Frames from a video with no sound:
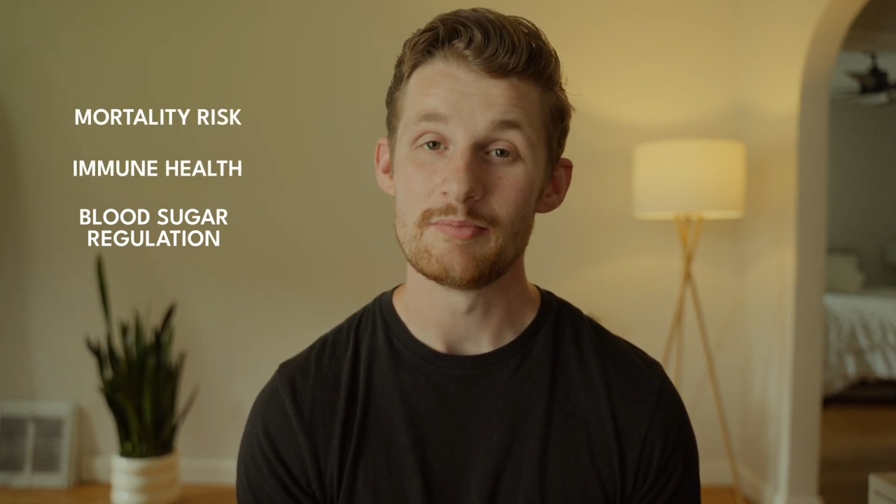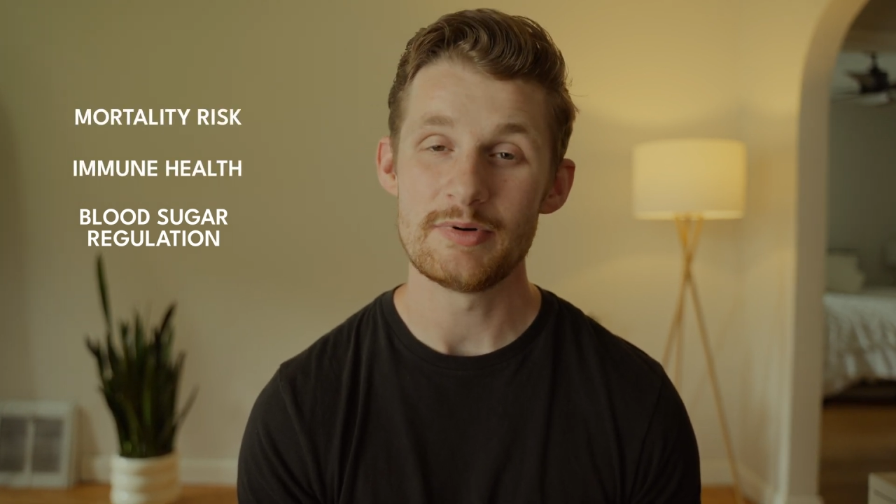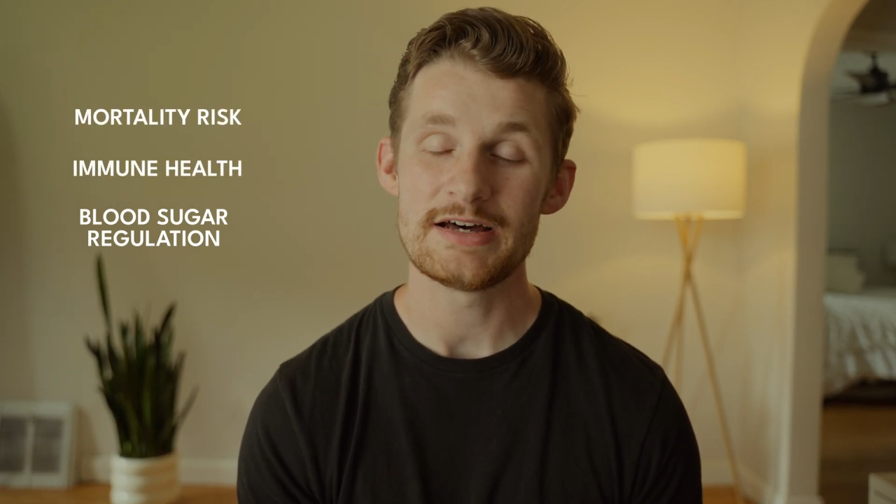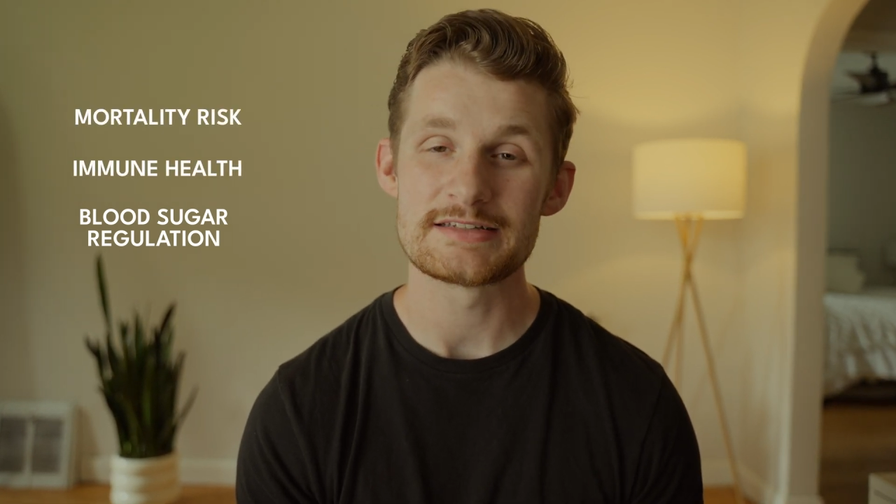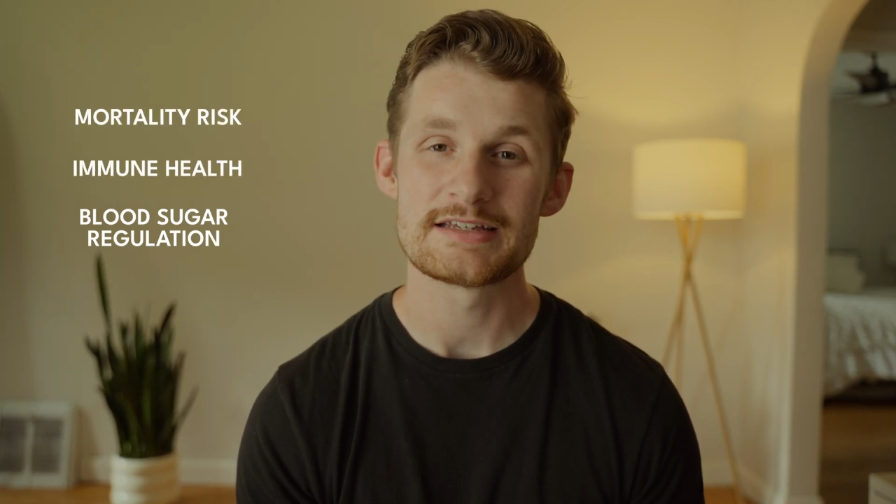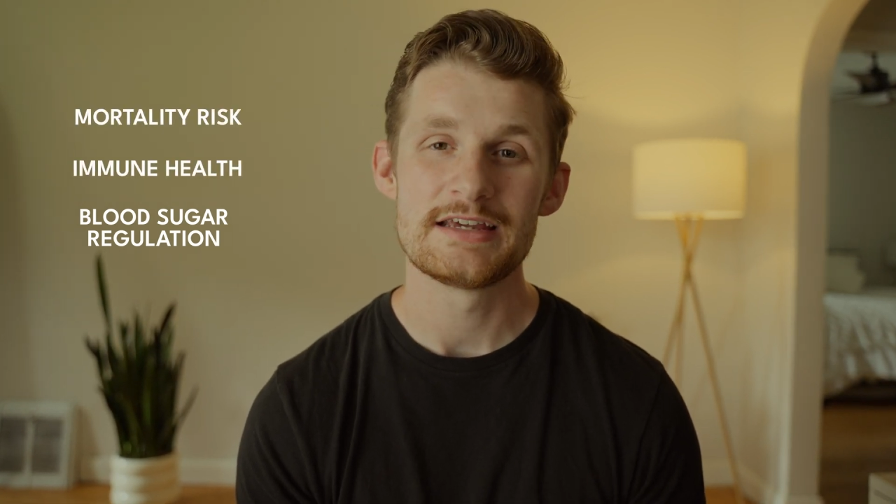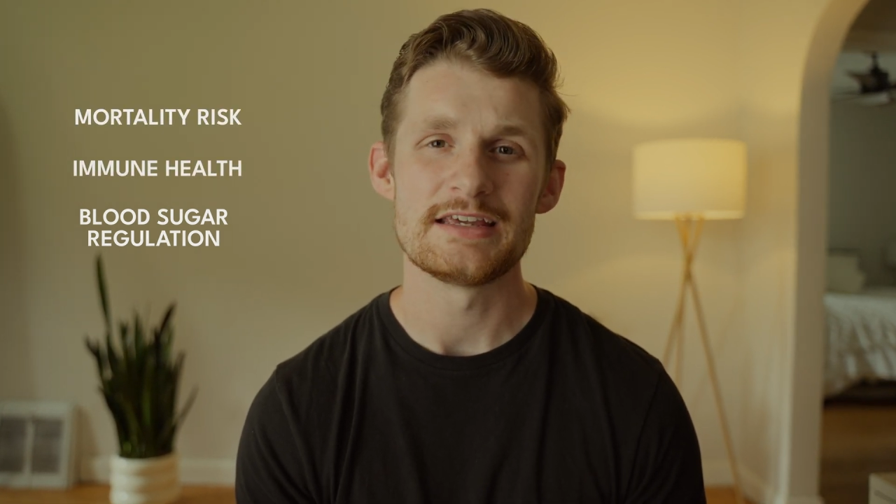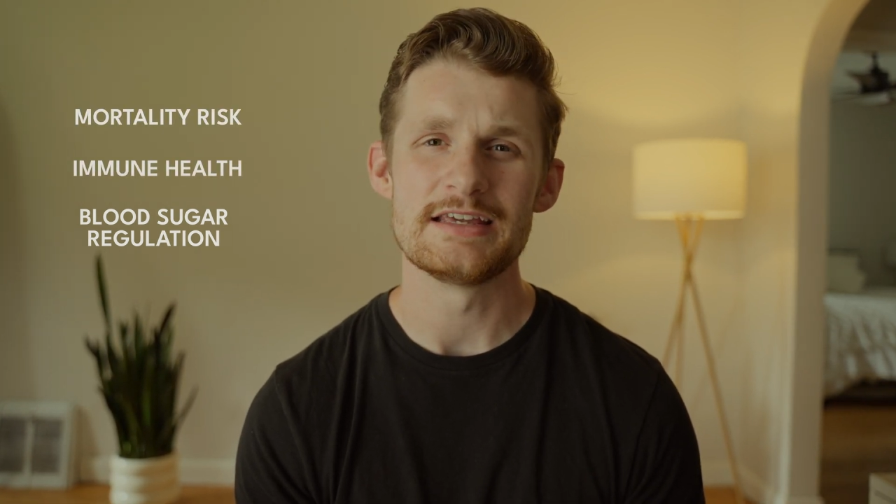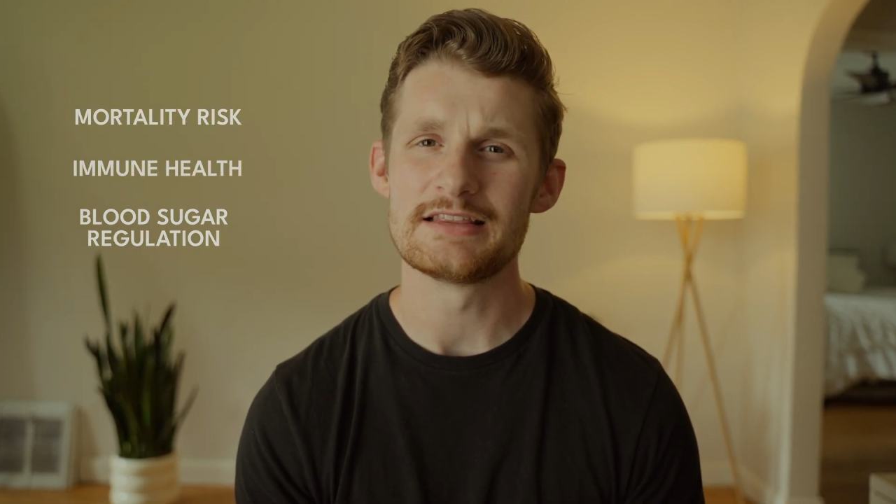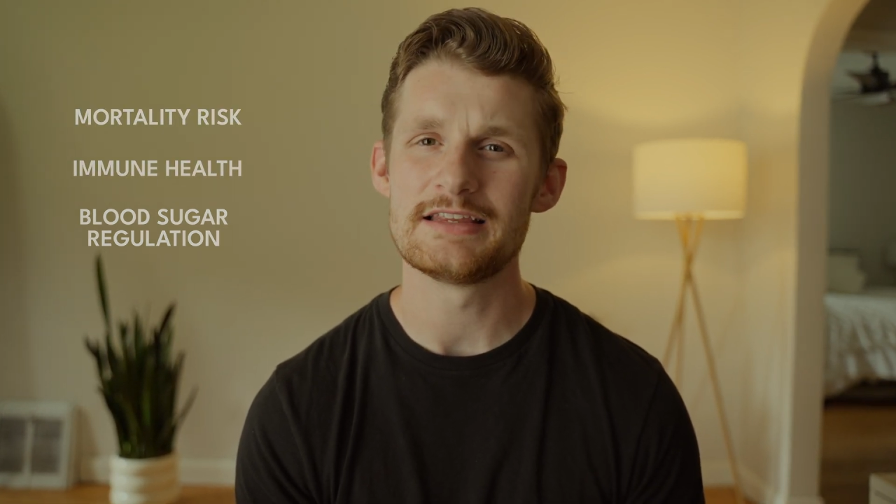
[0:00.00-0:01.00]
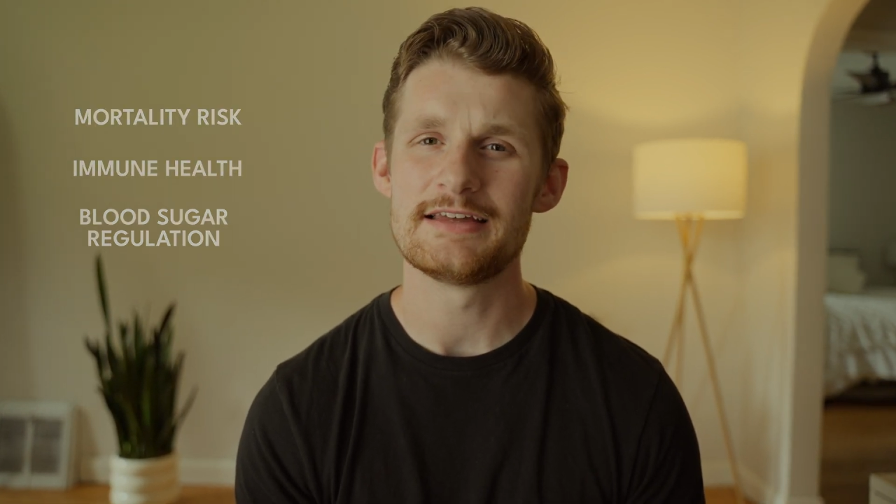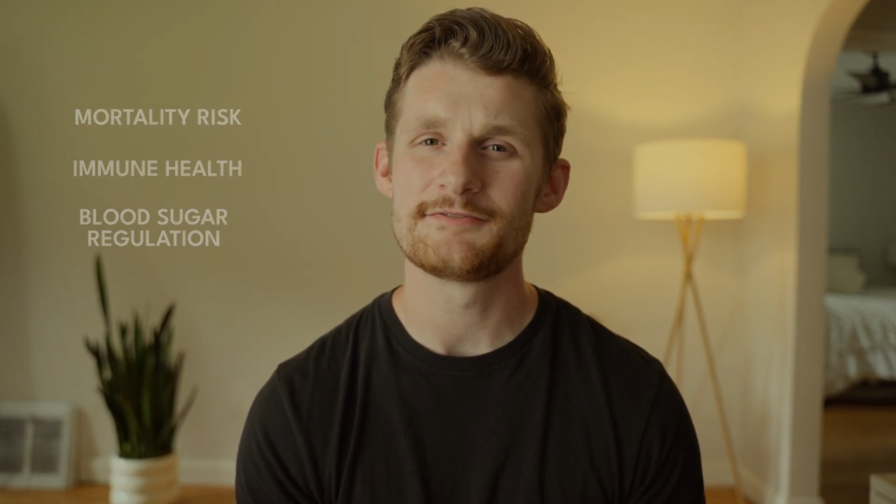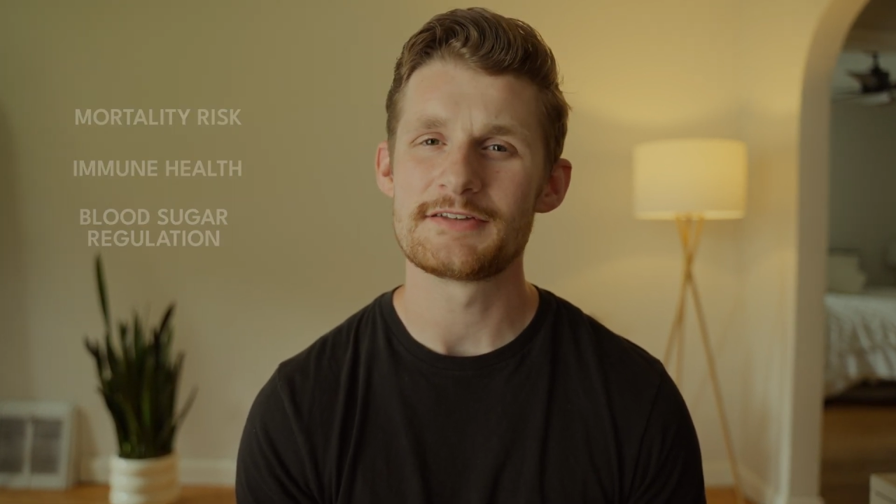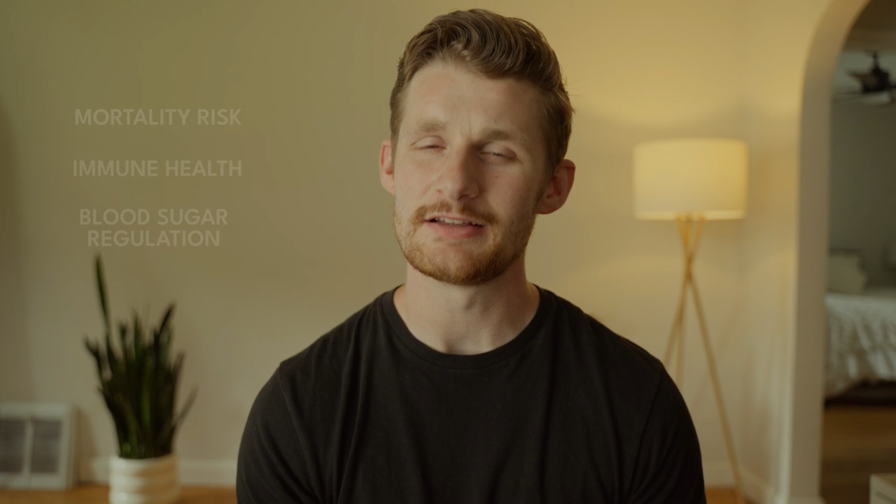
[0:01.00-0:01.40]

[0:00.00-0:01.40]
but it left